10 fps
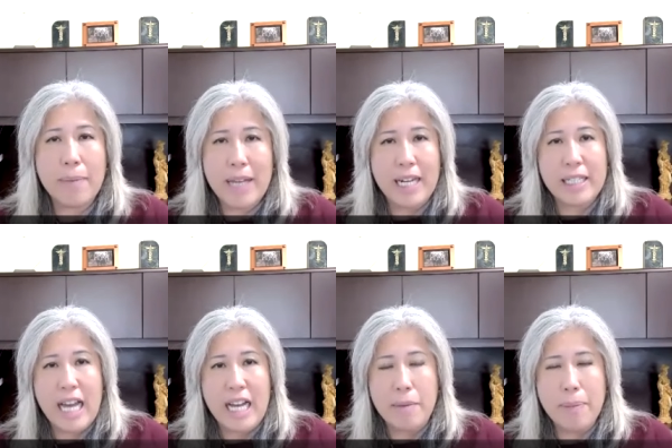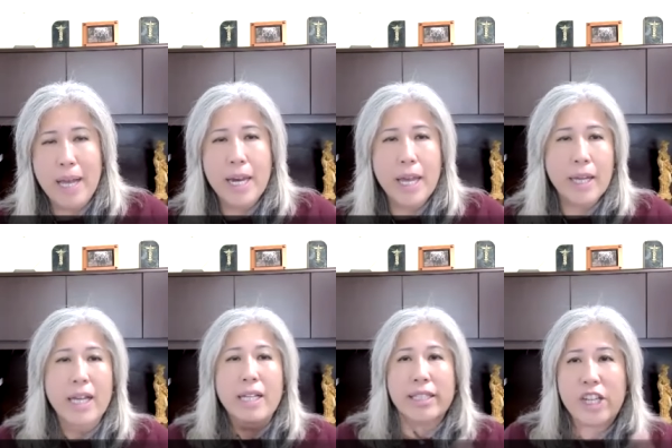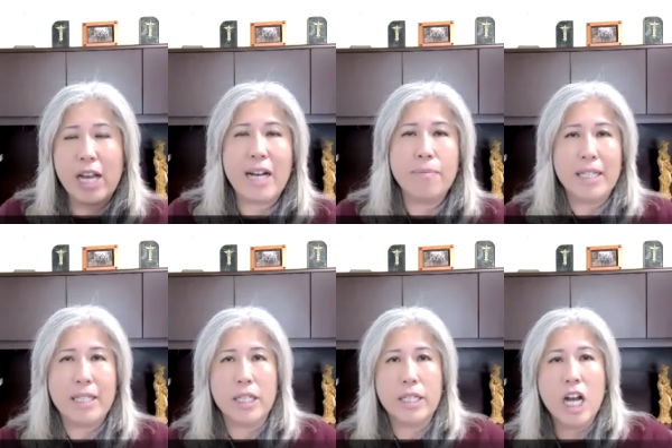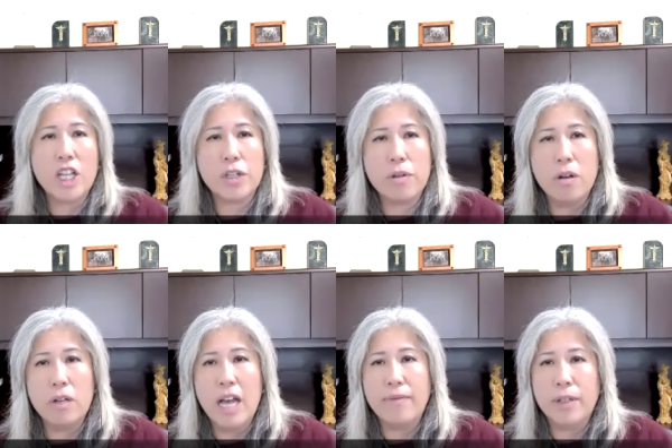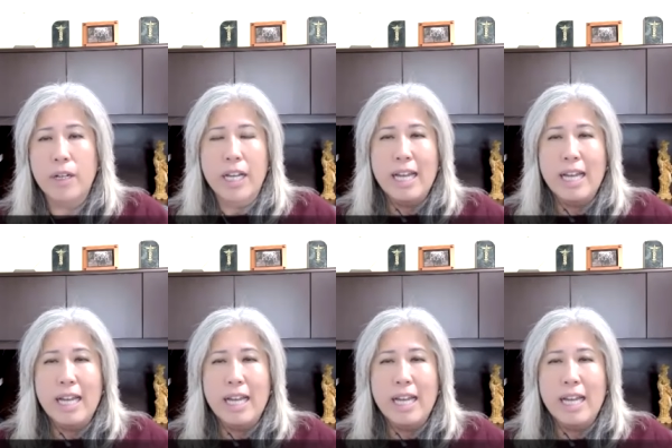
not a diabetic, check out my testosterone level,